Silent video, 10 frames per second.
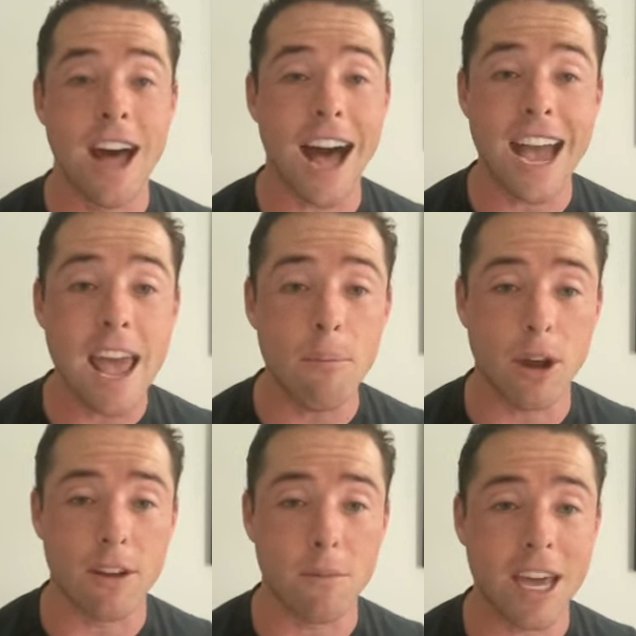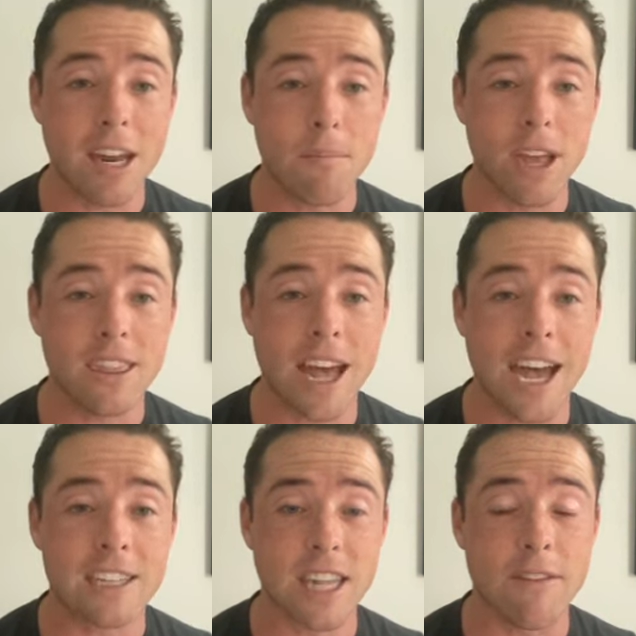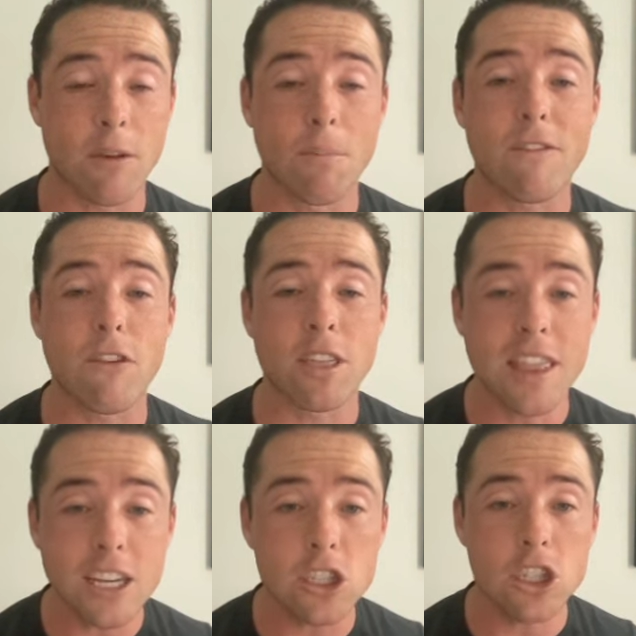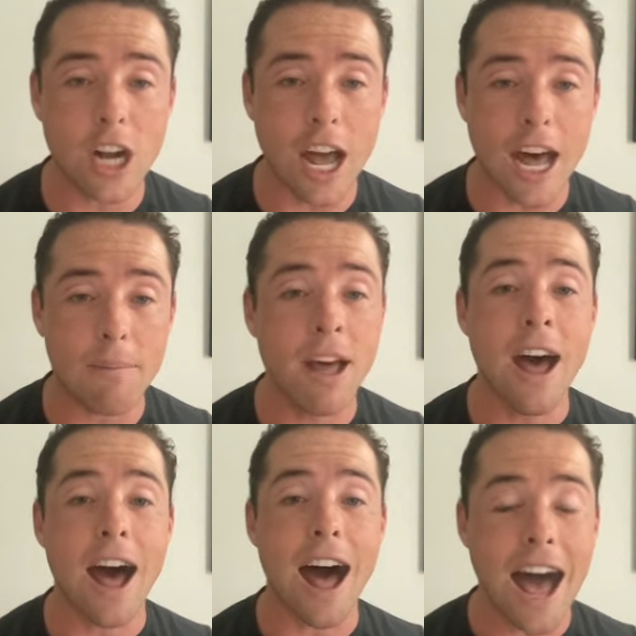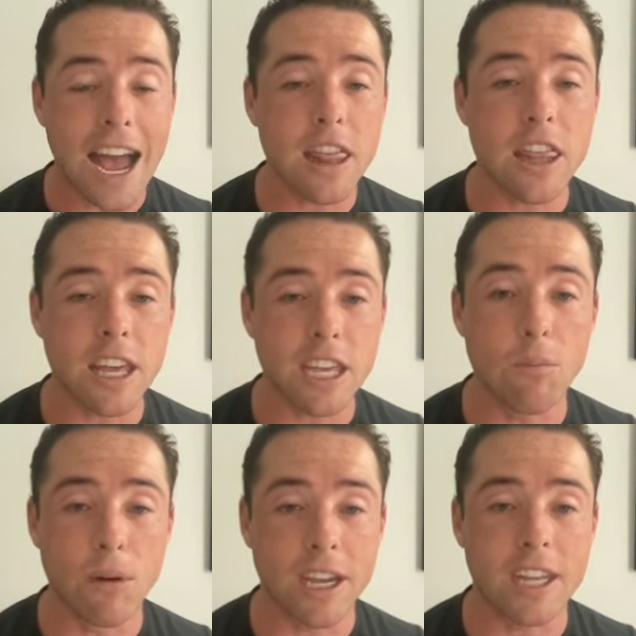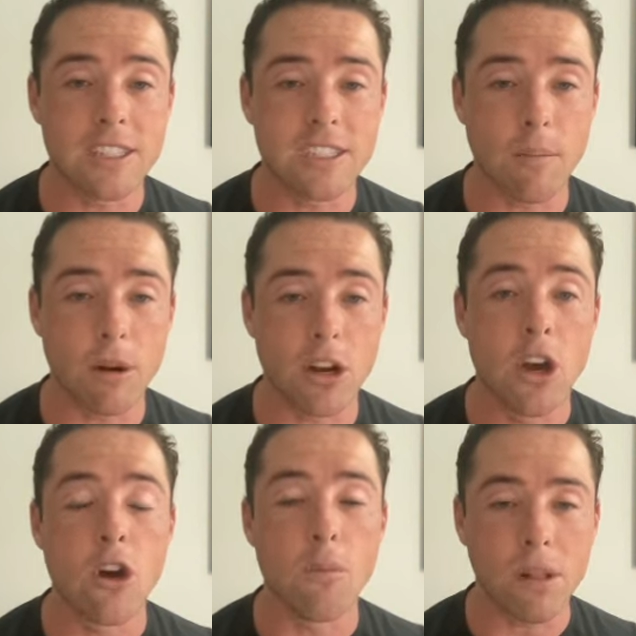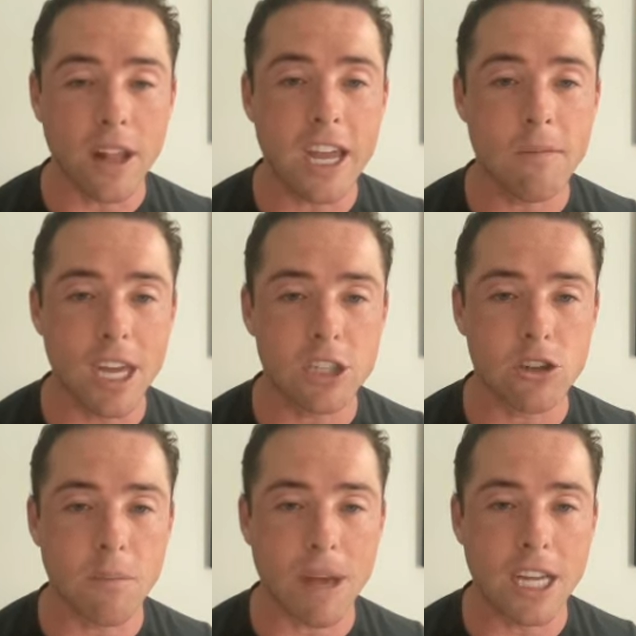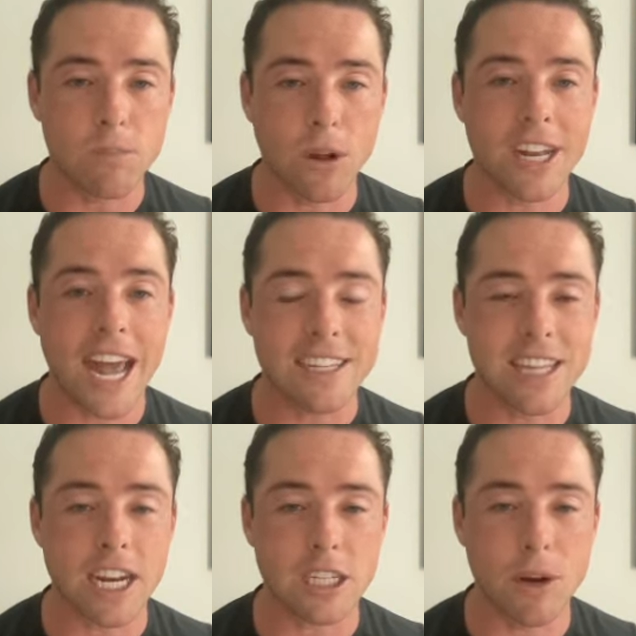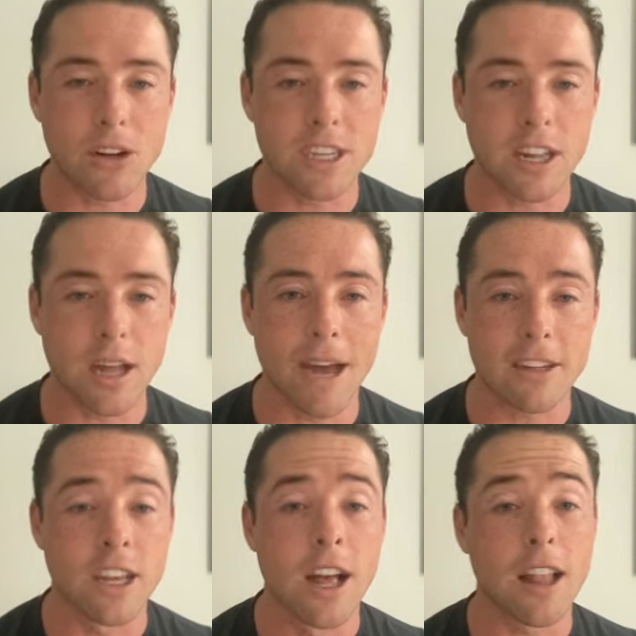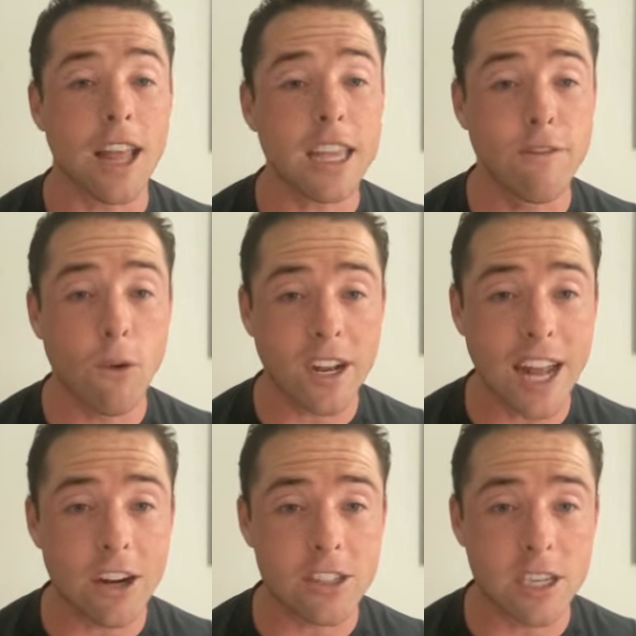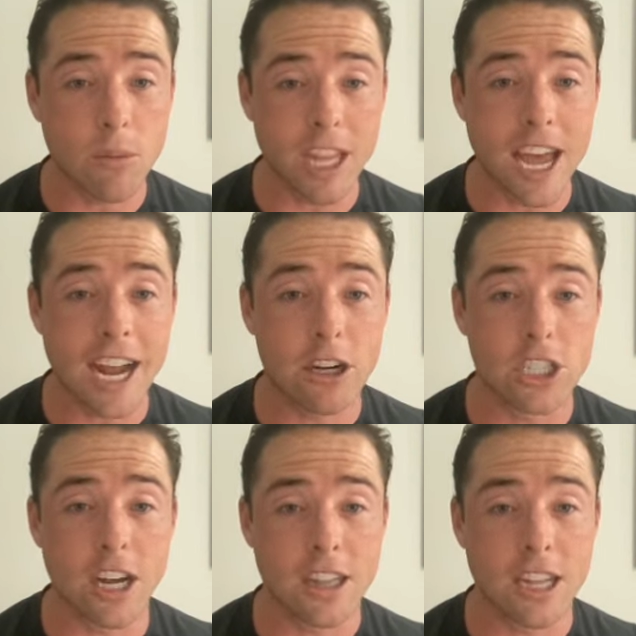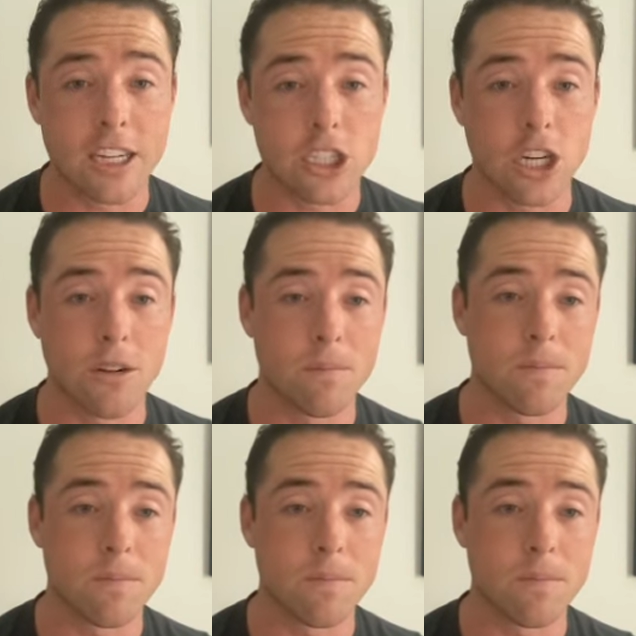I am one of them. I didn't play at the highest level, but for this job, I think you bring in someone who played Major League Baseball and has that experience in the clubhouse, like the 49ers did when they hired John Lynch.